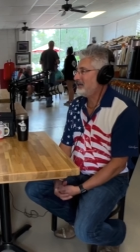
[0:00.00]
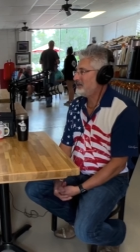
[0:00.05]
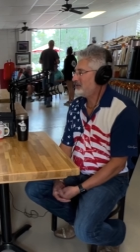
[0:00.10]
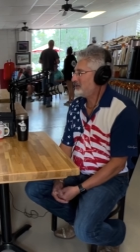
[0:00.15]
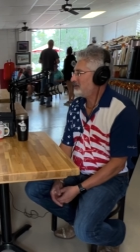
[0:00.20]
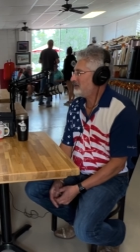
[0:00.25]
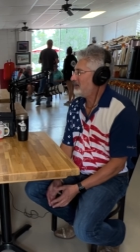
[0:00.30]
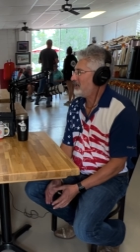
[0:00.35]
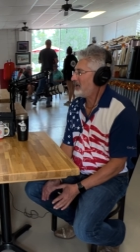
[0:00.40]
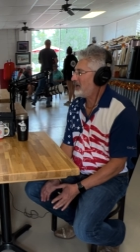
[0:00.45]

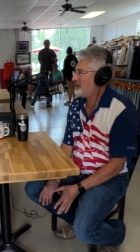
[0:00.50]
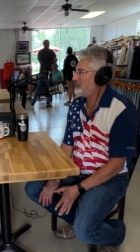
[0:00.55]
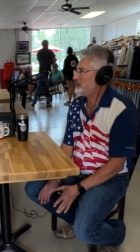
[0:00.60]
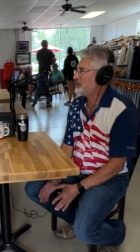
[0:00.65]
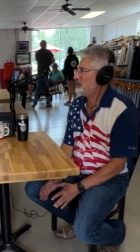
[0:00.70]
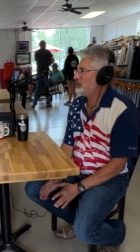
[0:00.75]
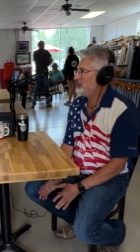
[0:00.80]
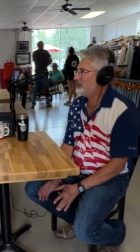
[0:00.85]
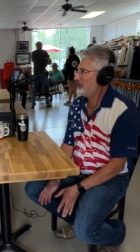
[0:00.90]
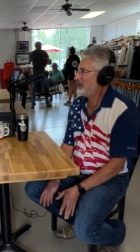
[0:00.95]
it's an
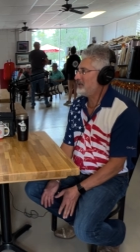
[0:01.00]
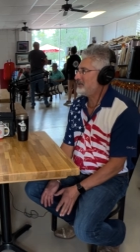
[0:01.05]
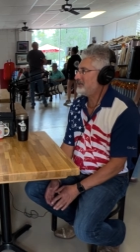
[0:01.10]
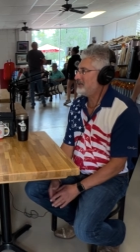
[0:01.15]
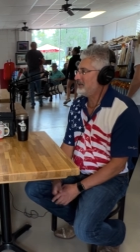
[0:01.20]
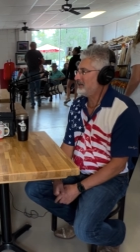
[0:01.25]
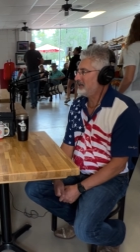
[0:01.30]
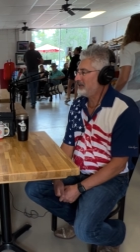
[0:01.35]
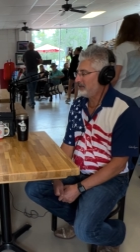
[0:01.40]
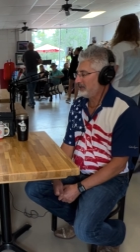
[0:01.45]
absolute
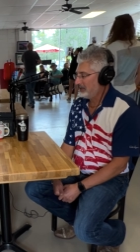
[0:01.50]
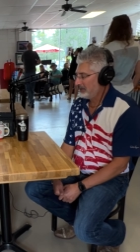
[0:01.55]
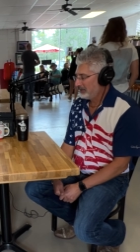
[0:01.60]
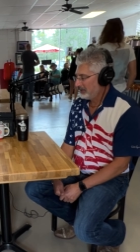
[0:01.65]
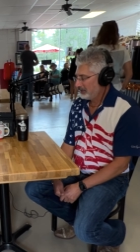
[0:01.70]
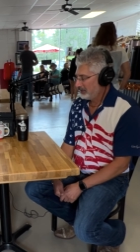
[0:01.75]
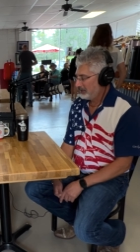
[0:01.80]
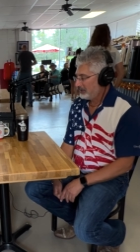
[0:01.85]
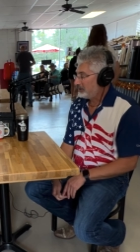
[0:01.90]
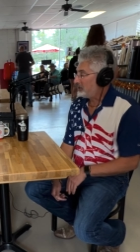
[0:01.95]
blessing and
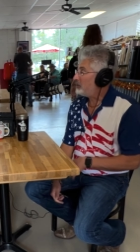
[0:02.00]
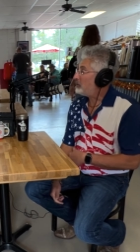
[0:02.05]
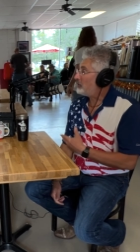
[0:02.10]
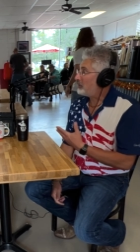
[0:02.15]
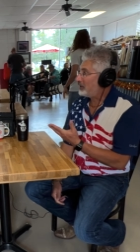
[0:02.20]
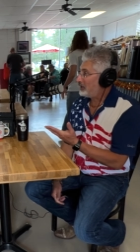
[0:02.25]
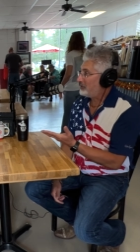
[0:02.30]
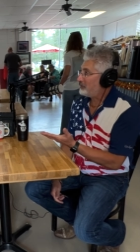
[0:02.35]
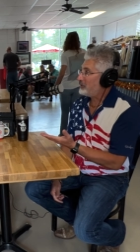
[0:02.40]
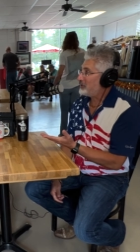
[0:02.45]
you
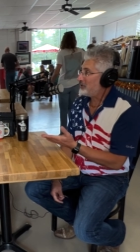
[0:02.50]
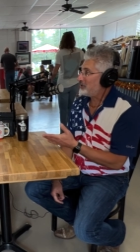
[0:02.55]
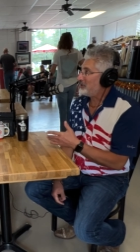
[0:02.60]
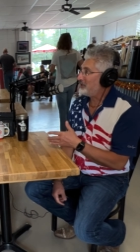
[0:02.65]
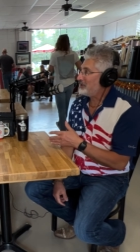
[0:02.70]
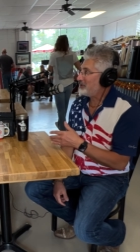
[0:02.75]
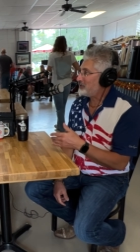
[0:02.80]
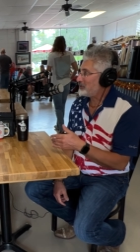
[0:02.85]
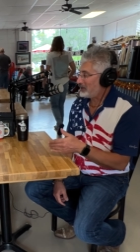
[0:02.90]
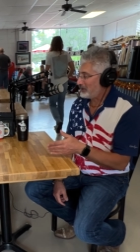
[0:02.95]
know that I
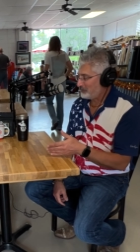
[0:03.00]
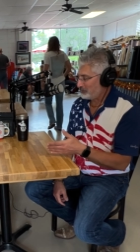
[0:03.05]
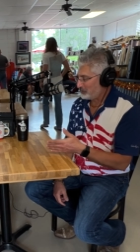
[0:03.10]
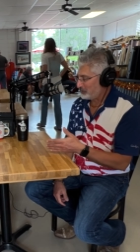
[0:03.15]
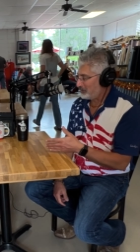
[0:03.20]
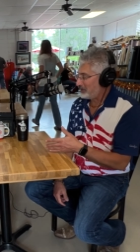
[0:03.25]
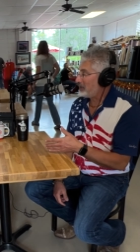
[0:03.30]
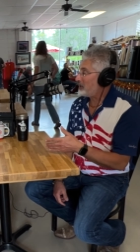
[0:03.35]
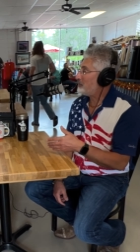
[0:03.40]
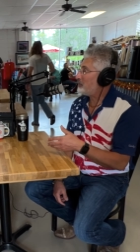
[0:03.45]
recently
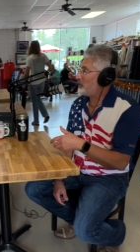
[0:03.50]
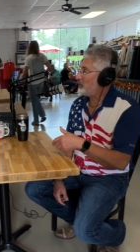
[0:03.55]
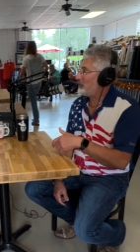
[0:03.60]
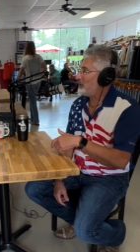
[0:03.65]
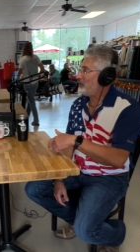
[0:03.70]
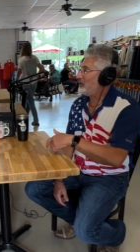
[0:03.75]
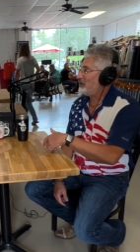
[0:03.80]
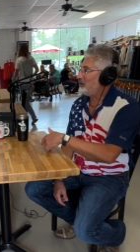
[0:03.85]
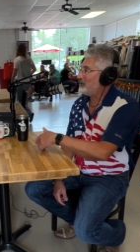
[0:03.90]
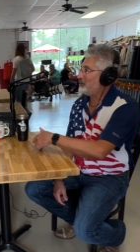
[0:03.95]
traveled with
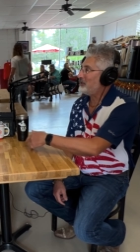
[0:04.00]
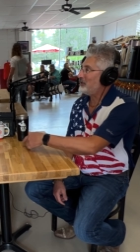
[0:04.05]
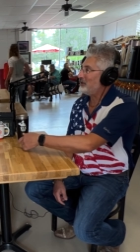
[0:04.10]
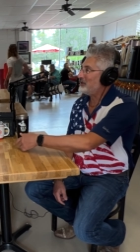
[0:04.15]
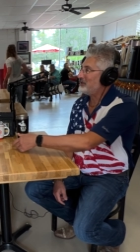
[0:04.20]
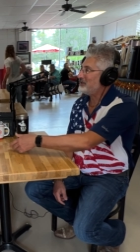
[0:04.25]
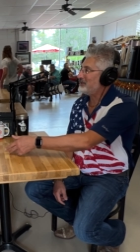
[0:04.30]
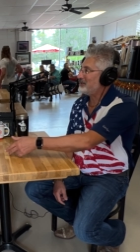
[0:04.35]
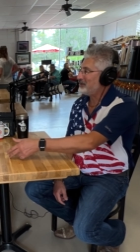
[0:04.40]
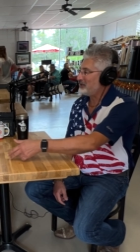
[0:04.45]
April all
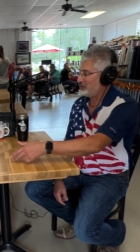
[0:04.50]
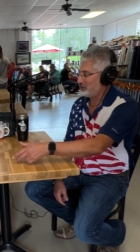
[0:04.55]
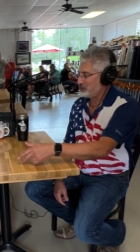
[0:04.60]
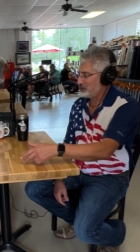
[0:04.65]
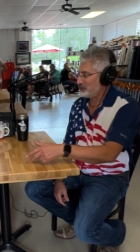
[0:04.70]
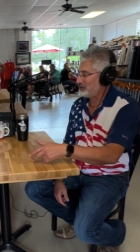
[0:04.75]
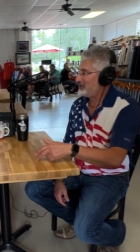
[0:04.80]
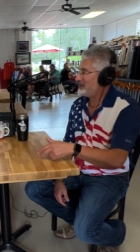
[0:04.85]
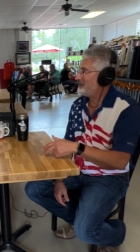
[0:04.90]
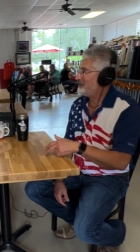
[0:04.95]
across the
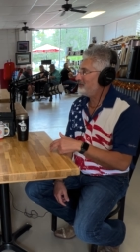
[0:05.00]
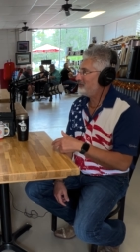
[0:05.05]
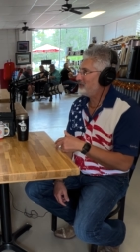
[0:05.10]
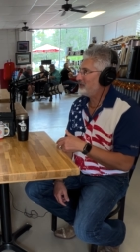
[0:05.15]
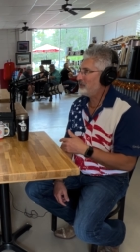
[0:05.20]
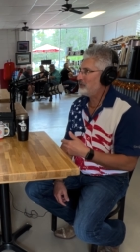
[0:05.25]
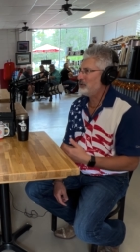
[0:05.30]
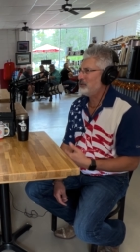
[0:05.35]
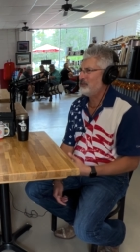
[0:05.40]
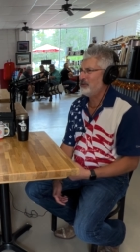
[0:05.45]
country.
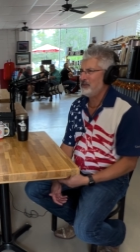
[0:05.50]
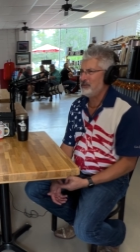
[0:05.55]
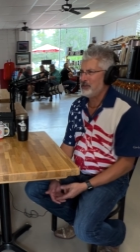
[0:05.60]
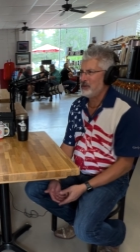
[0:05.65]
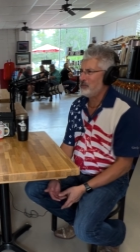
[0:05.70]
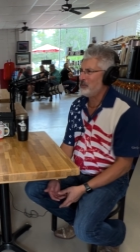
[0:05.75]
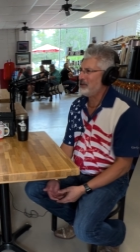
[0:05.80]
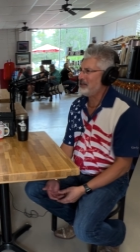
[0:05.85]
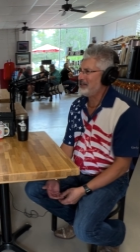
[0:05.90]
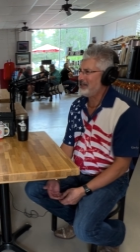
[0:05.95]
It was
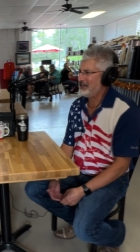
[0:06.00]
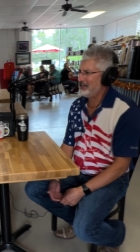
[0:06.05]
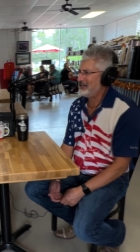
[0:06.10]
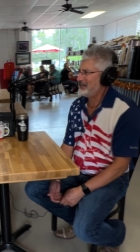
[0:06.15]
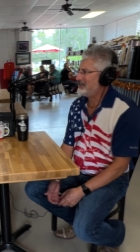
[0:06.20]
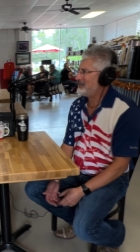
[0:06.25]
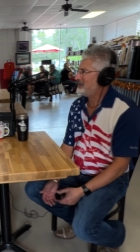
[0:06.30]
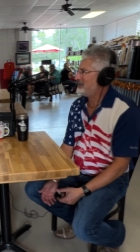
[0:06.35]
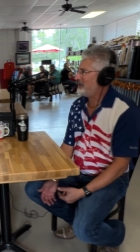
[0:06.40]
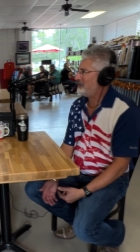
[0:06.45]
51
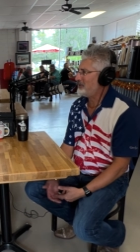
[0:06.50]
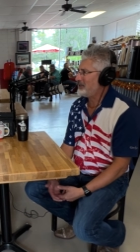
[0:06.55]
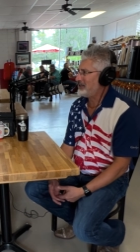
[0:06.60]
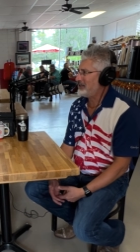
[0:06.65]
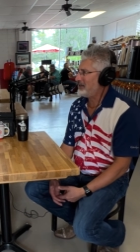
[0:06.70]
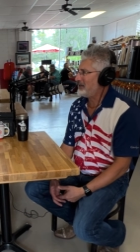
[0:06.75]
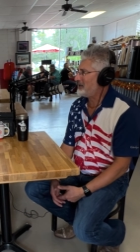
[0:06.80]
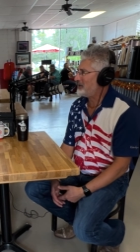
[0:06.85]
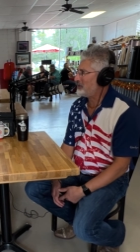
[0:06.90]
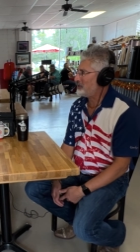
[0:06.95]
days,
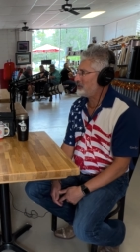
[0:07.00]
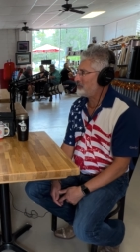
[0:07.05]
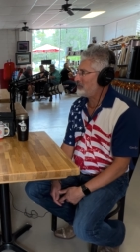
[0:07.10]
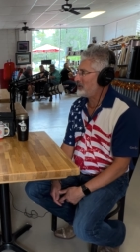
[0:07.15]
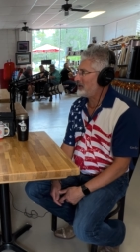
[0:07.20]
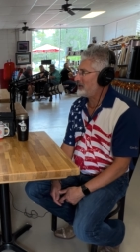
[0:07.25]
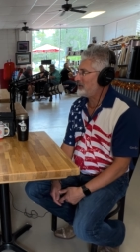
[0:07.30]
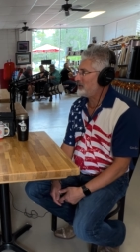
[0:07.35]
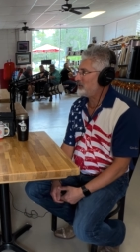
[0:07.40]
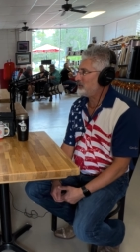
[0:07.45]
7800
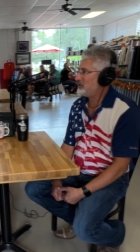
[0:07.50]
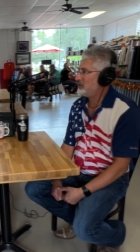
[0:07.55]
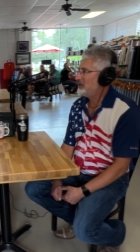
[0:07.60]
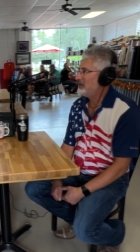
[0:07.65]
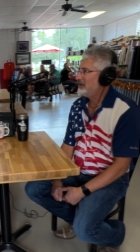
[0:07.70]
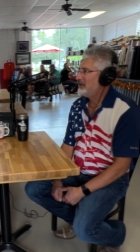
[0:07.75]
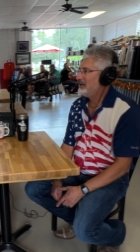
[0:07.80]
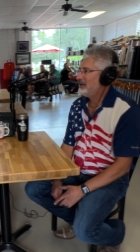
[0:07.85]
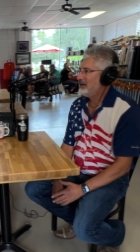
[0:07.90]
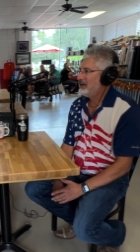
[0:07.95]
miles.
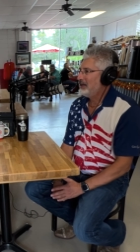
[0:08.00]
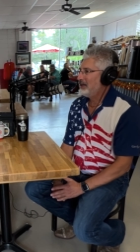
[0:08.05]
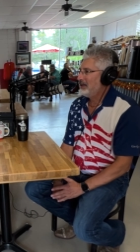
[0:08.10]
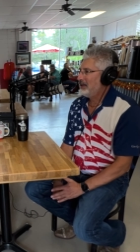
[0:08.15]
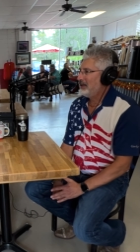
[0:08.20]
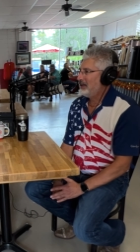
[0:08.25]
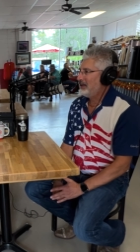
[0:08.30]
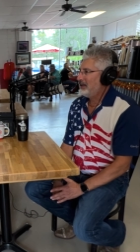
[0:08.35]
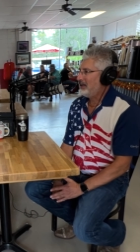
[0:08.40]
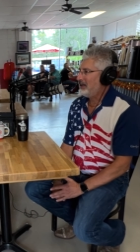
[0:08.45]

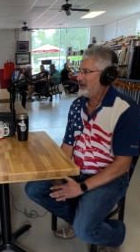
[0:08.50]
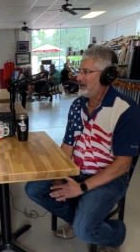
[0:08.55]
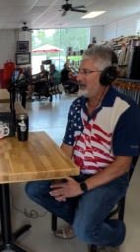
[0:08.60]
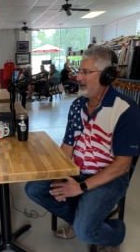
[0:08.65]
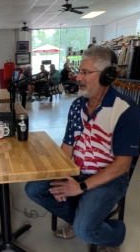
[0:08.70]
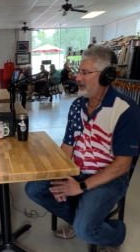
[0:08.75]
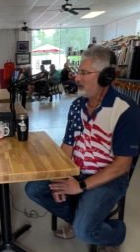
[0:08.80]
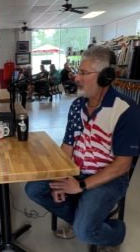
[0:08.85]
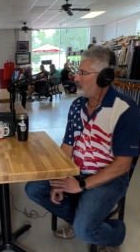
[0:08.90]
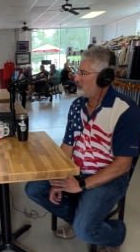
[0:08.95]

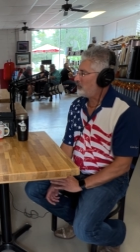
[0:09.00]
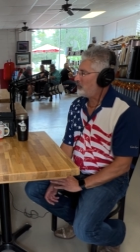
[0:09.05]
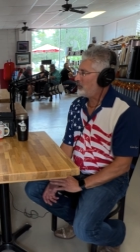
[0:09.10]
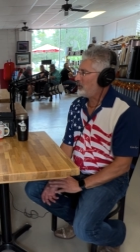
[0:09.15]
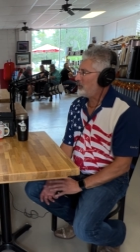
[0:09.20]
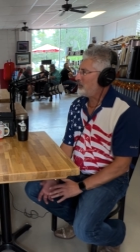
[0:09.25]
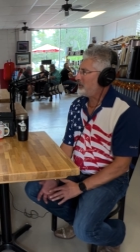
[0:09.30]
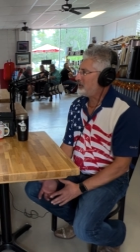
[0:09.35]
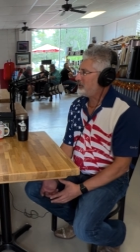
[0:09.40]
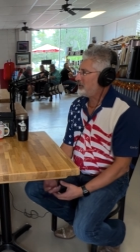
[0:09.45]
And what we